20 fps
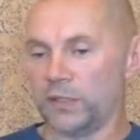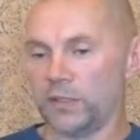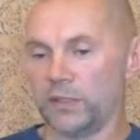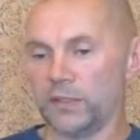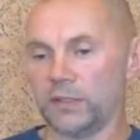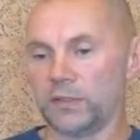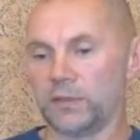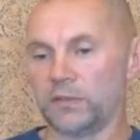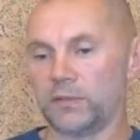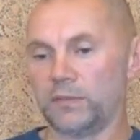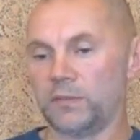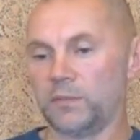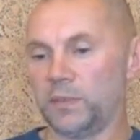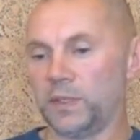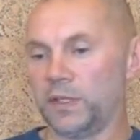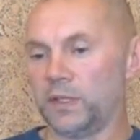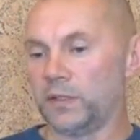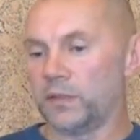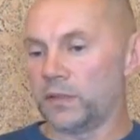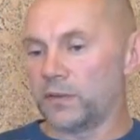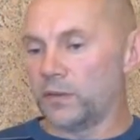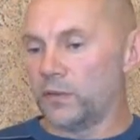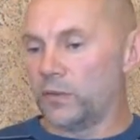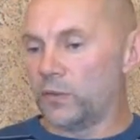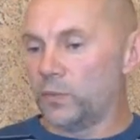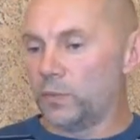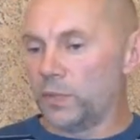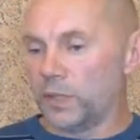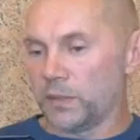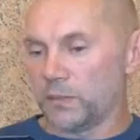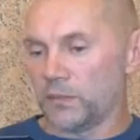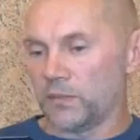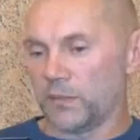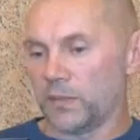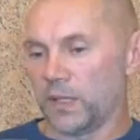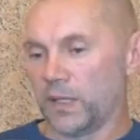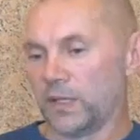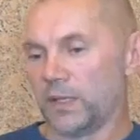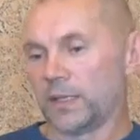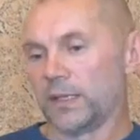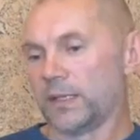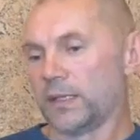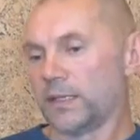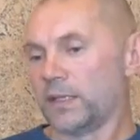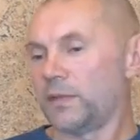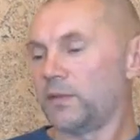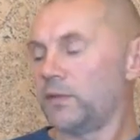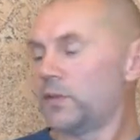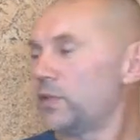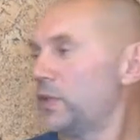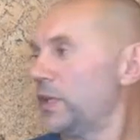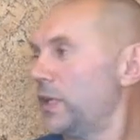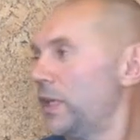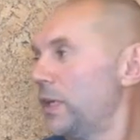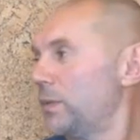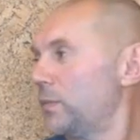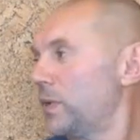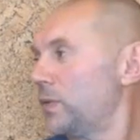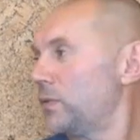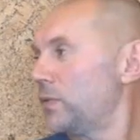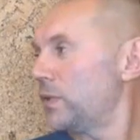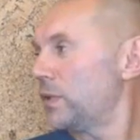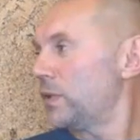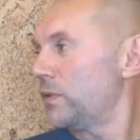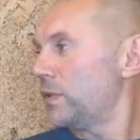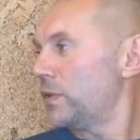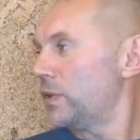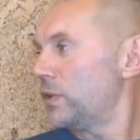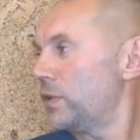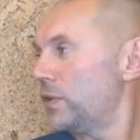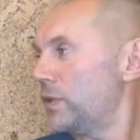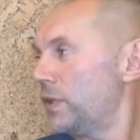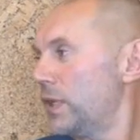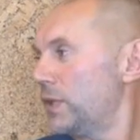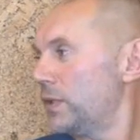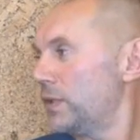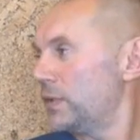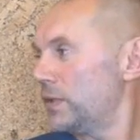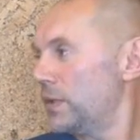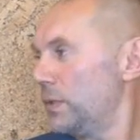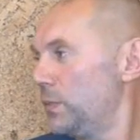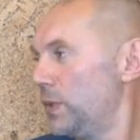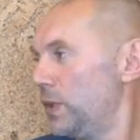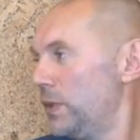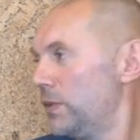Before doing something, just freeze for 30 seconds at least.